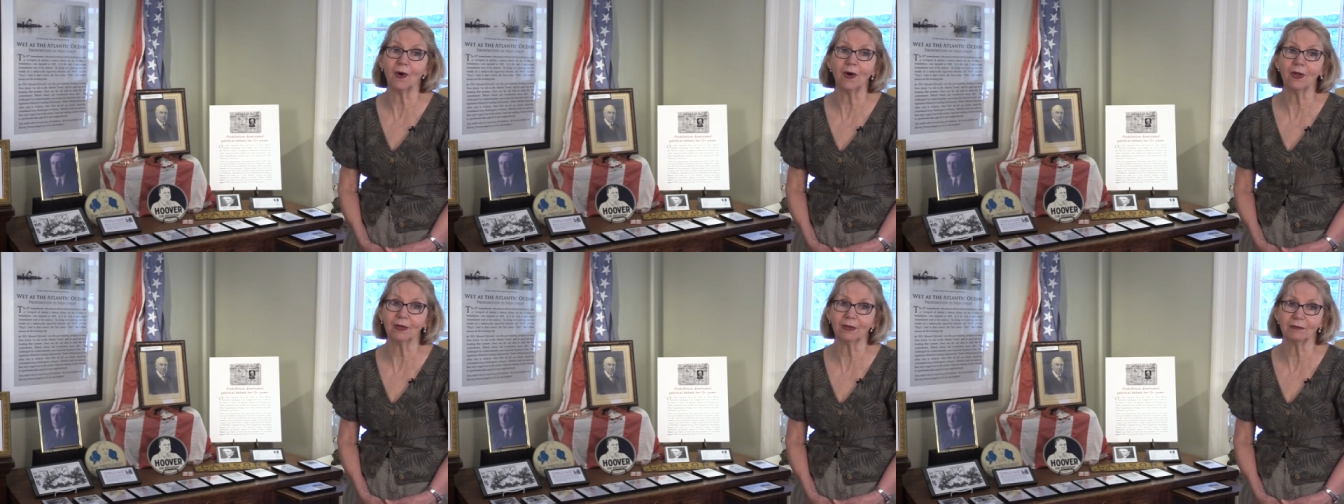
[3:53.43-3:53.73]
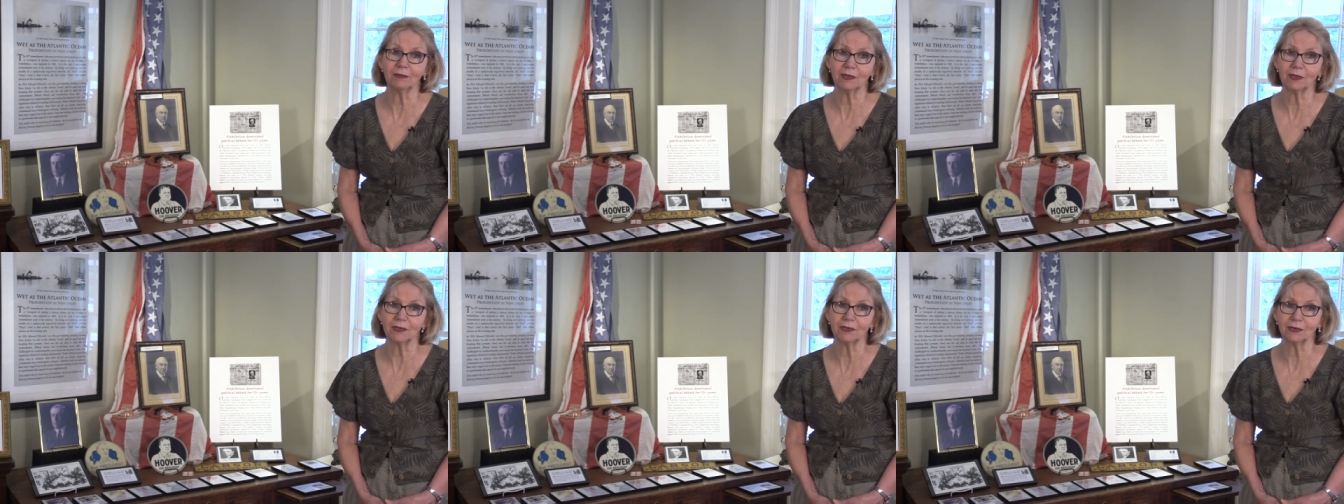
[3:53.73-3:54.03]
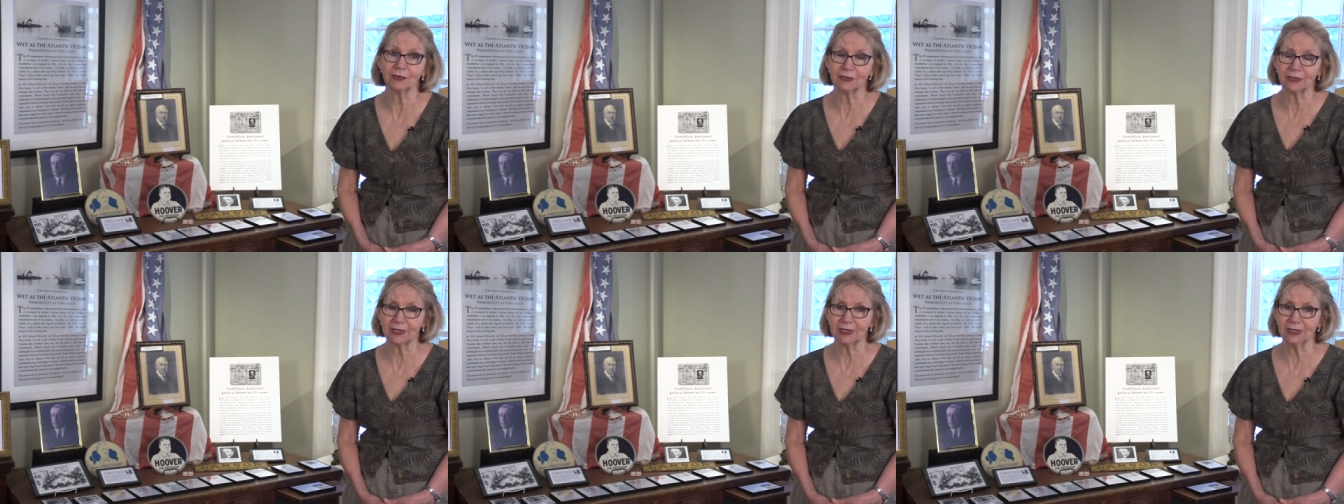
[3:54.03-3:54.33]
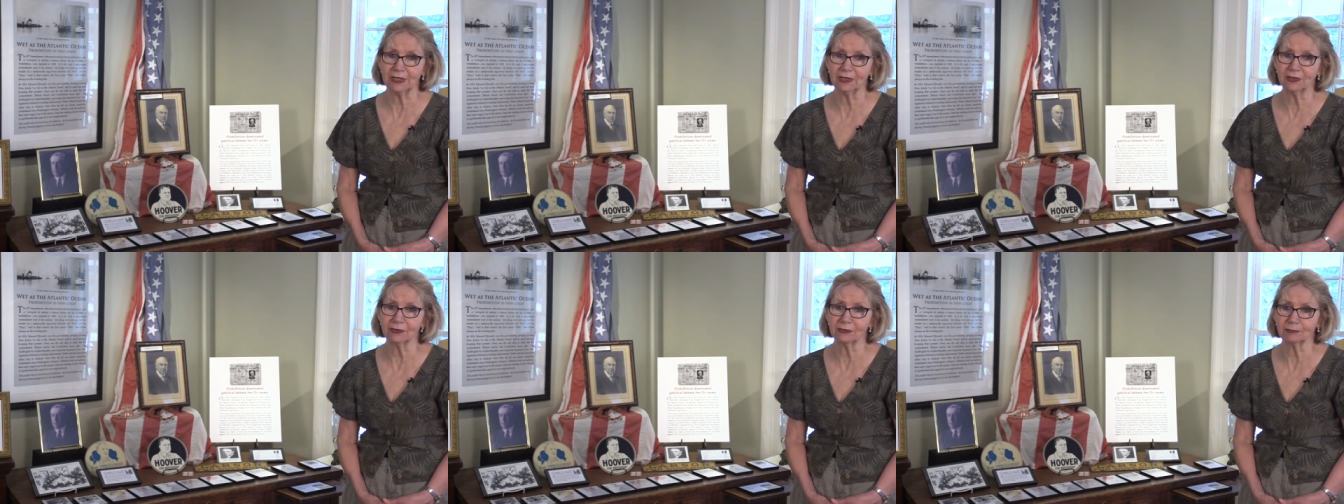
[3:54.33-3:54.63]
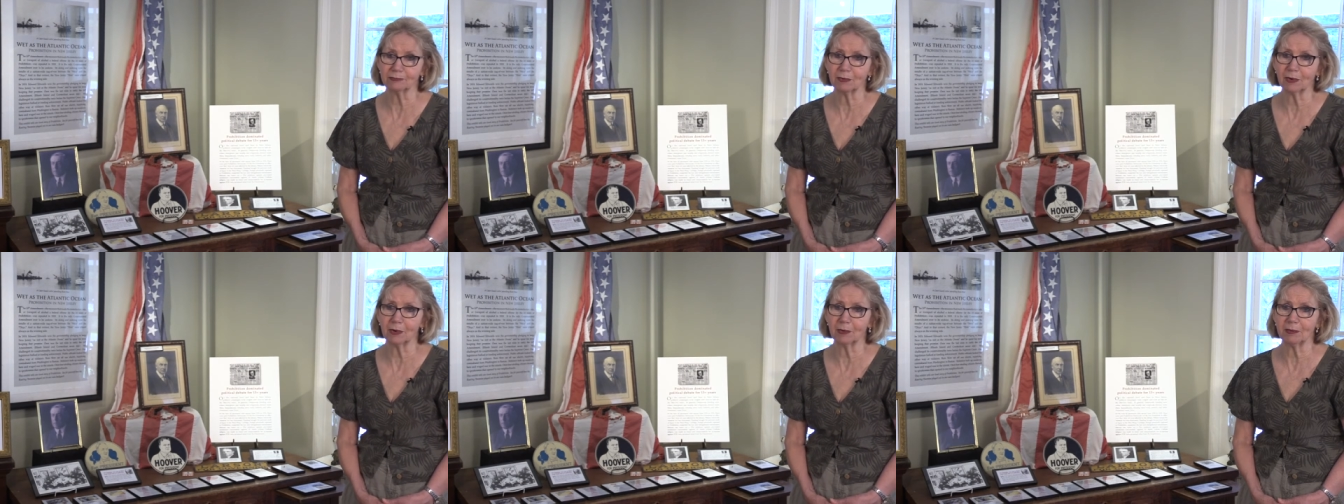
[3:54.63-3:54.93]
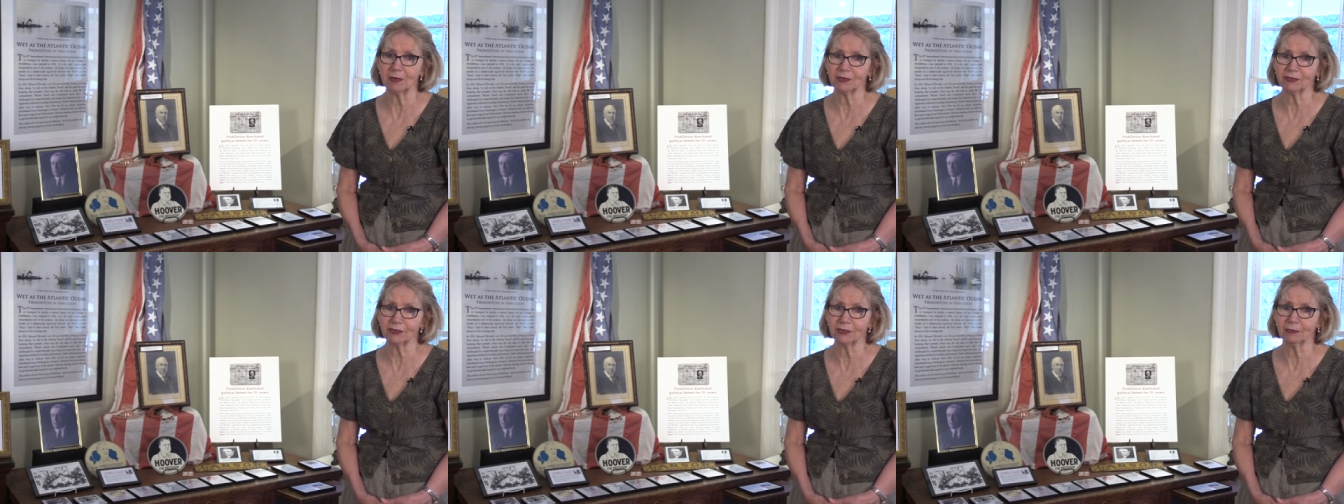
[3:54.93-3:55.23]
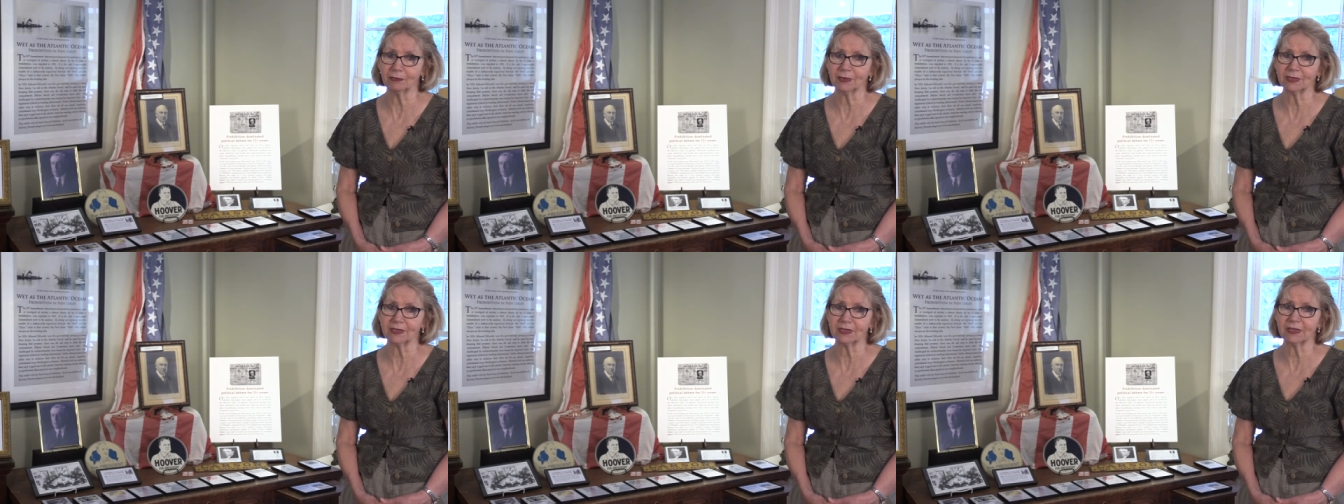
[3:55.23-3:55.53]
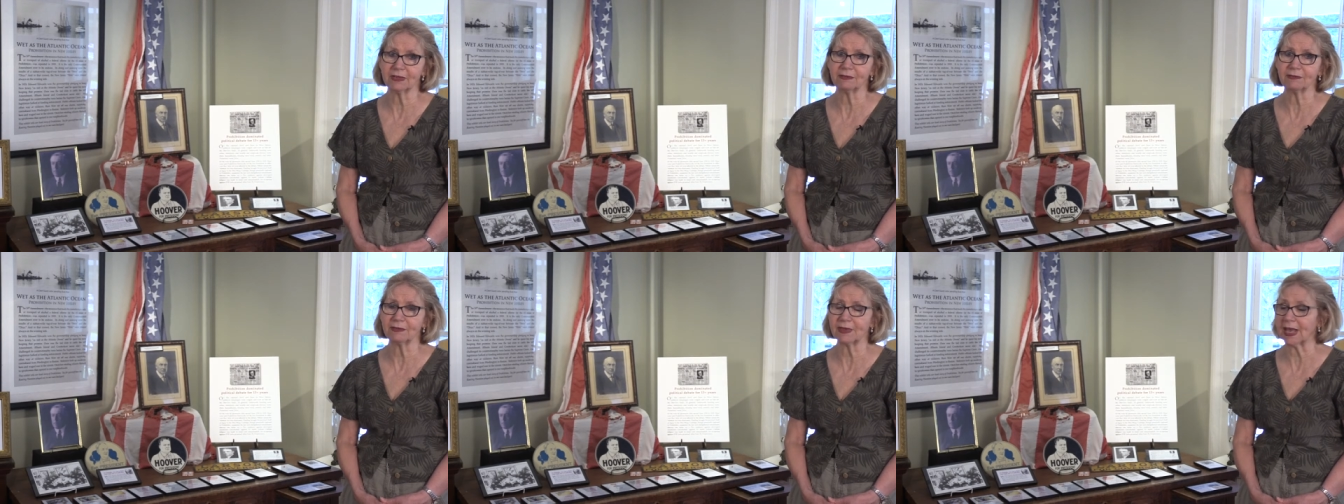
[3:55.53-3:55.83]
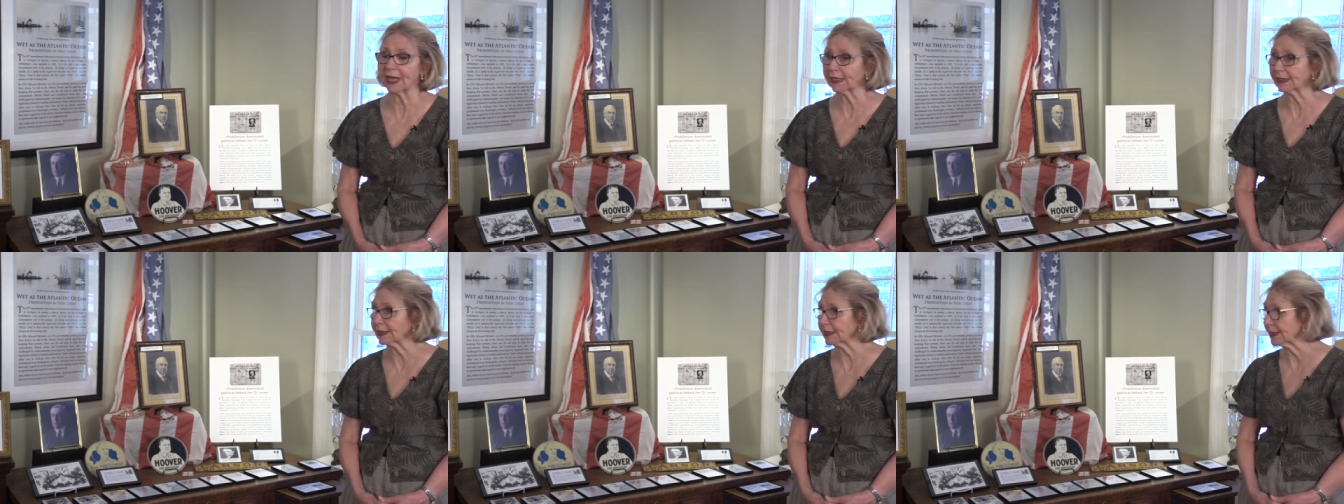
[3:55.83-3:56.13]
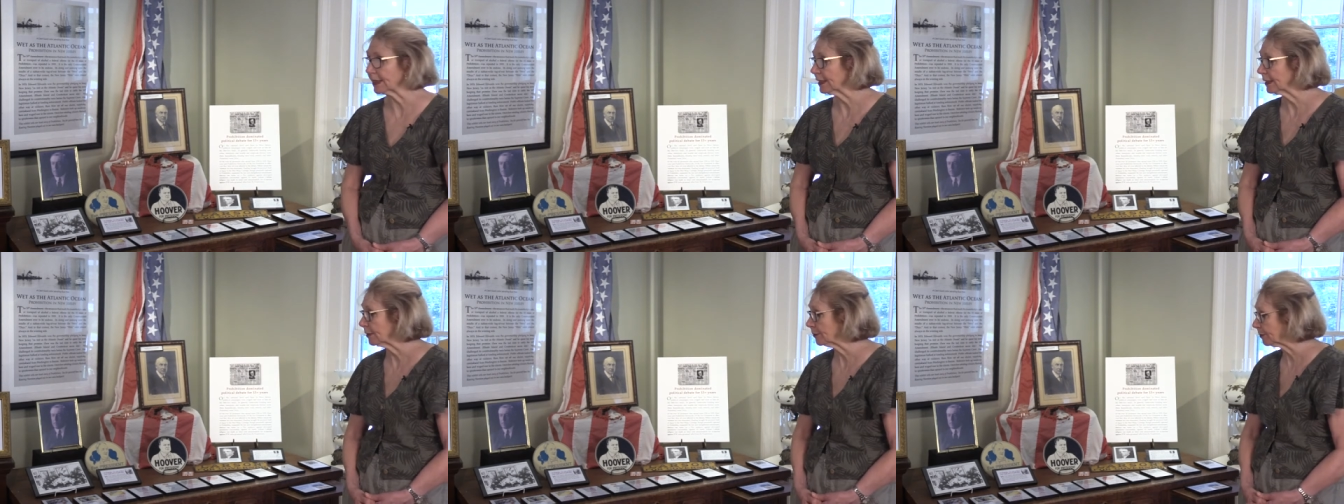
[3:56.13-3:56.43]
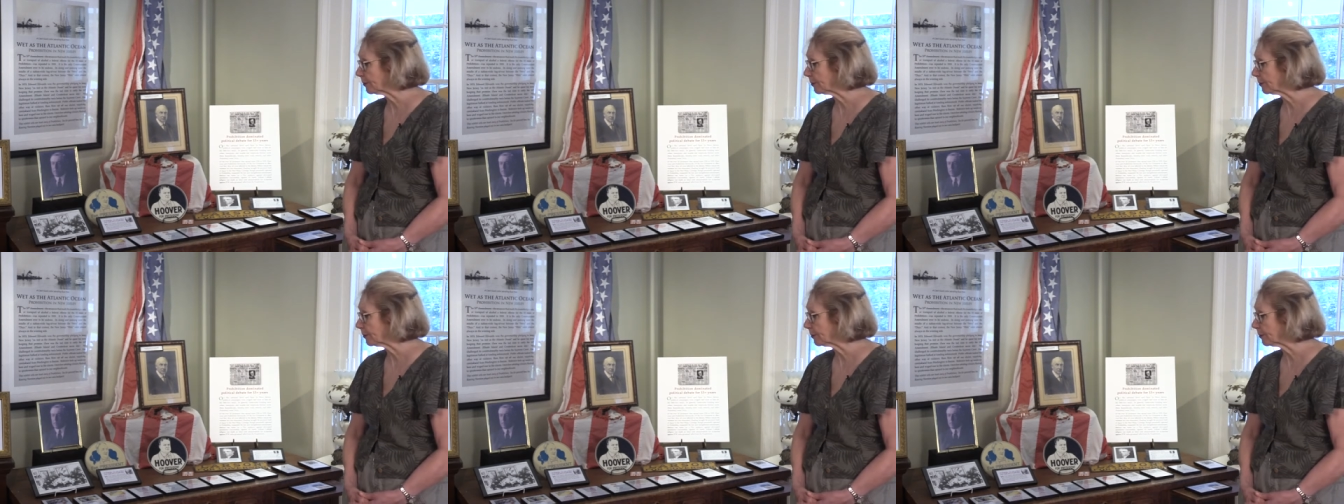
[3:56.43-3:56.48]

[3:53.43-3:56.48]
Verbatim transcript: all of the 13 years prohibition was in effect.